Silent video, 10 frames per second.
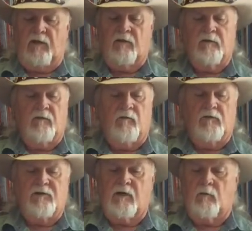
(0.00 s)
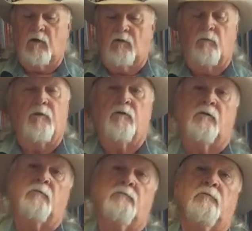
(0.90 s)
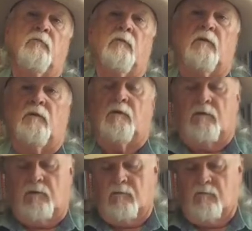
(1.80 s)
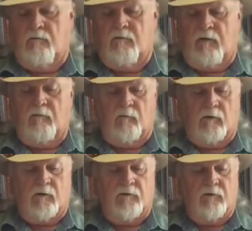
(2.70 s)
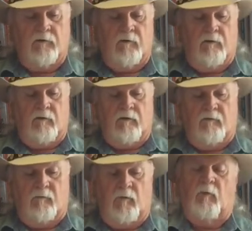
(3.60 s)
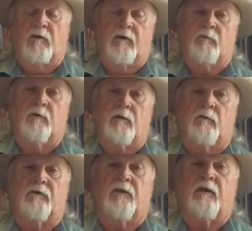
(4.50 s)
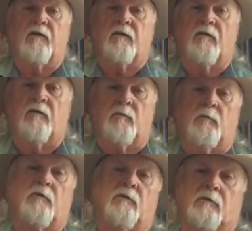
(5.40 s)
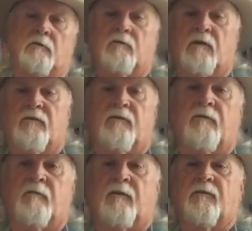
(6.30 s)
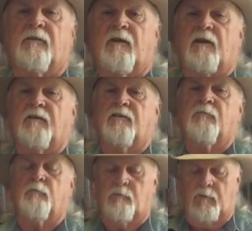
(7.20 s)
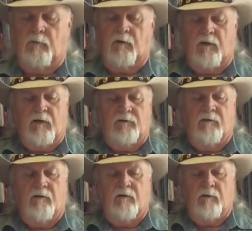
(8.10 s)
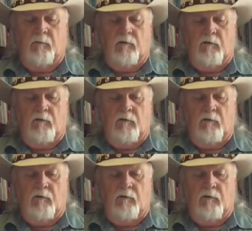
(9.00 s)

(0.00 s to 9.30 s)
I didn't reject my own poem. That works. One way to get published: edit your own book. That's today's publication tip.